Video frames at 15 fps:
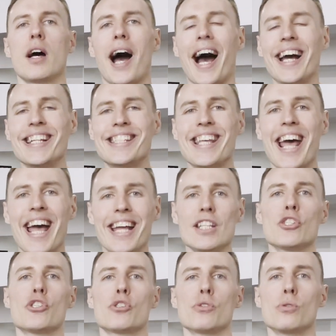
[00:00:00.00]
I
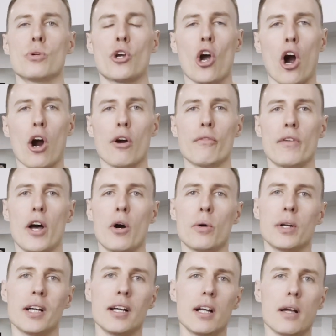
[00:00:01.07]
tend to carve out